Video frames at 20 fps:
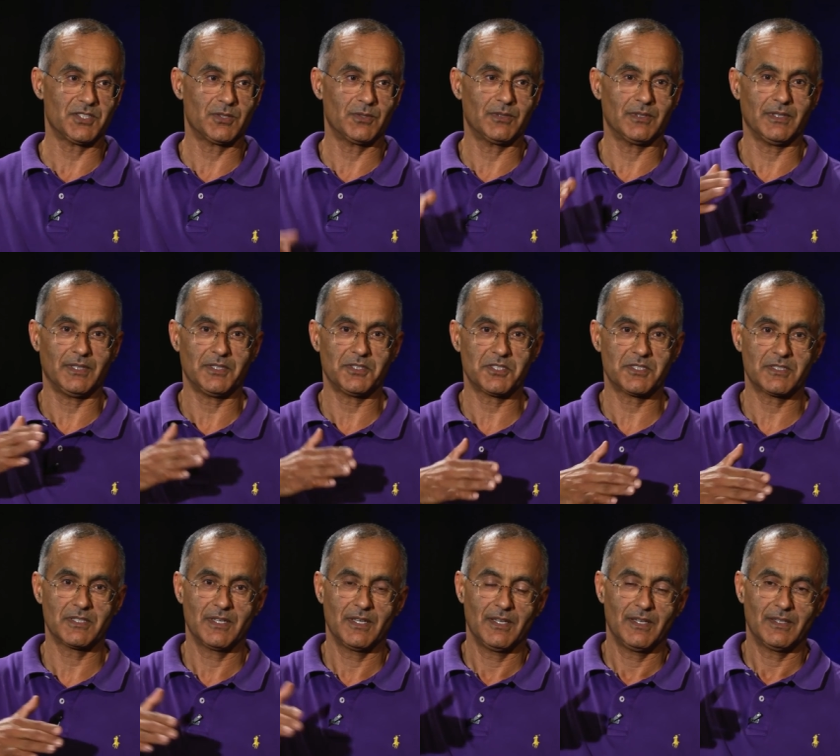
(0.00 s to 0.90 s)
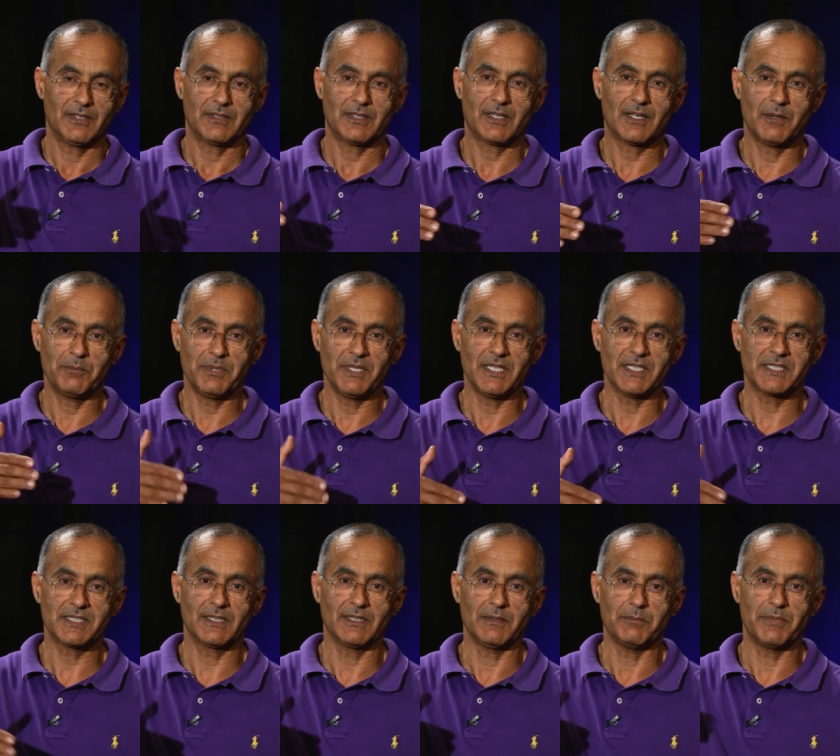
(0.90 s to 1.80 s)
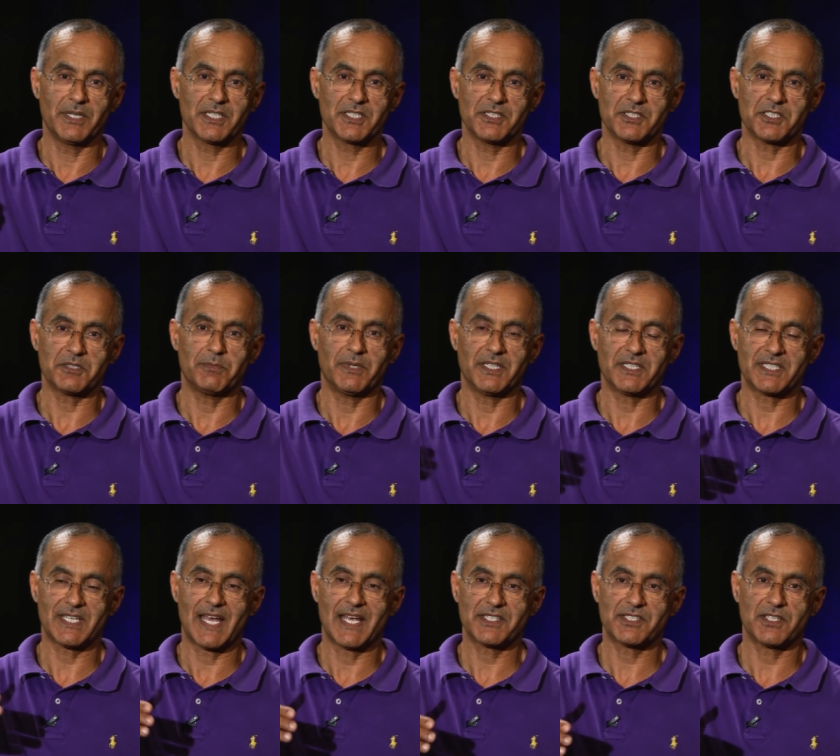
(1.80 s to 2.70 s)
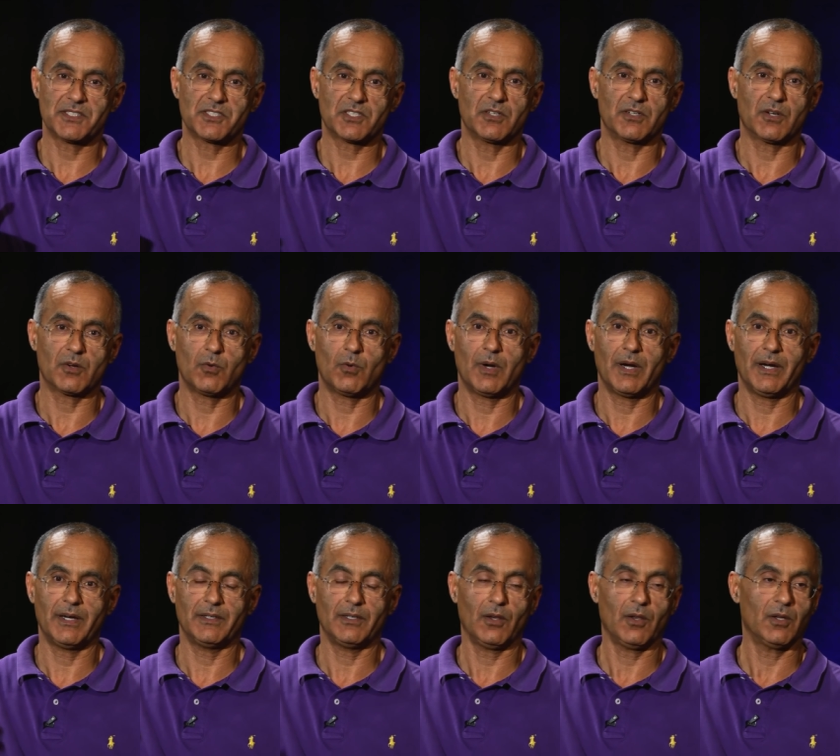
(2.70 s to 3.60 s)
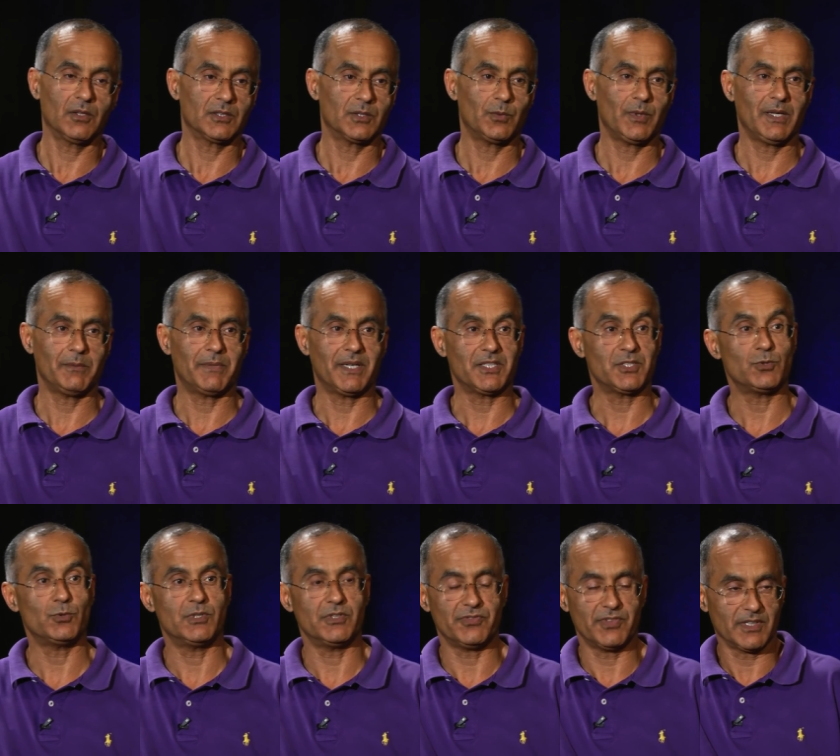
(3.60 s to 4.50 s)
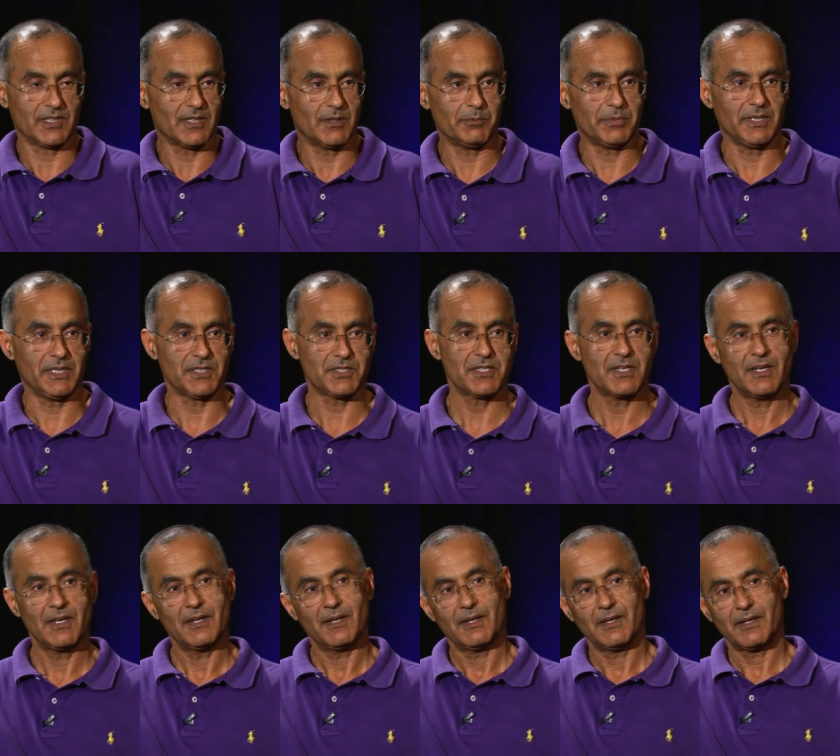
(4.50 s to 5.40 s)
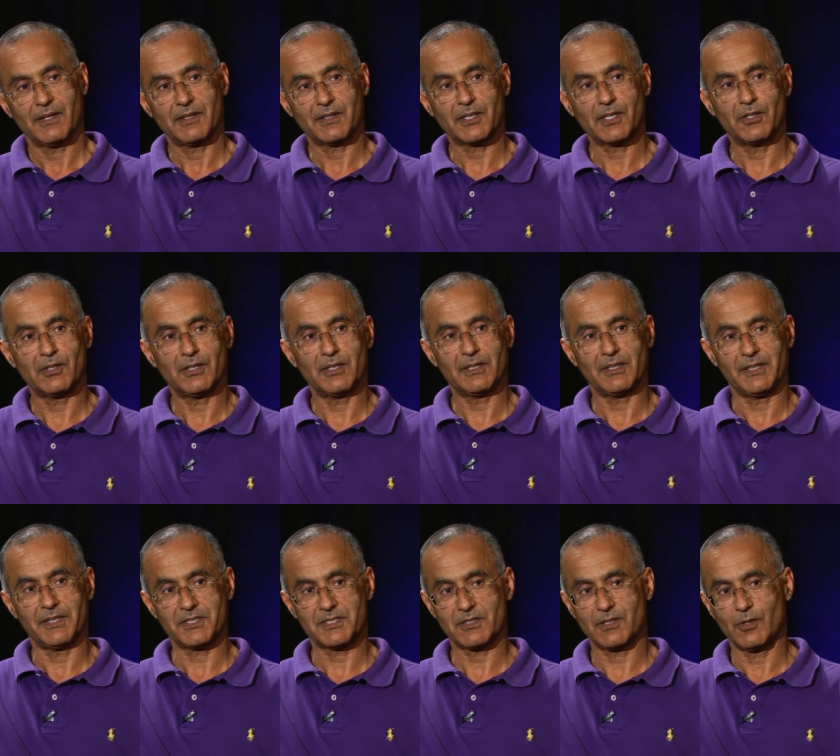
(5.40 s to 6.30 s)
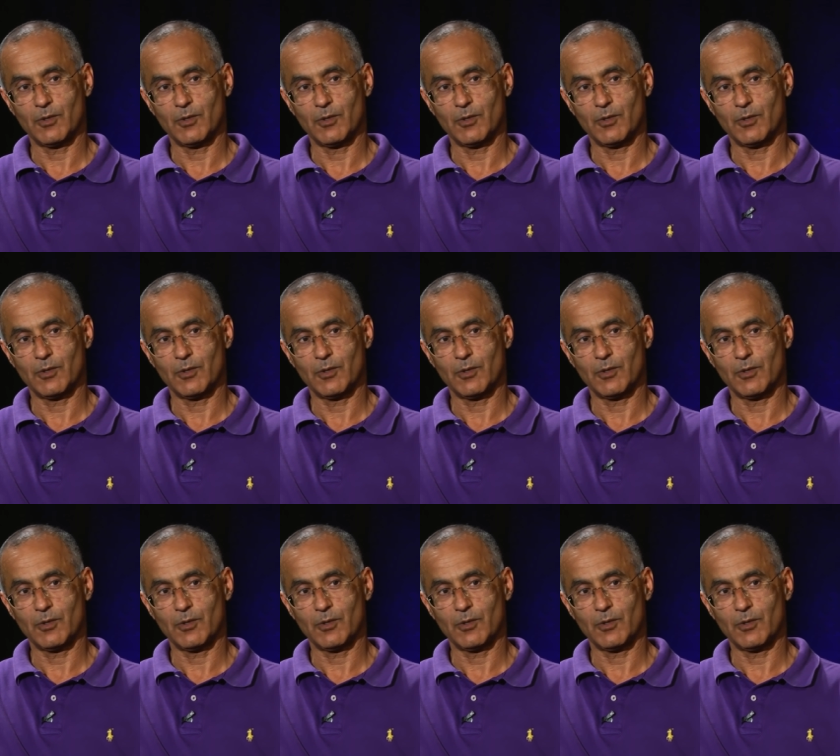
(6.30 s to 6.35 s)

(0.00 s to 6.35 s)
So the, it's, the company is still in business, but its assets got acquired along the way by two different companies, and currently it's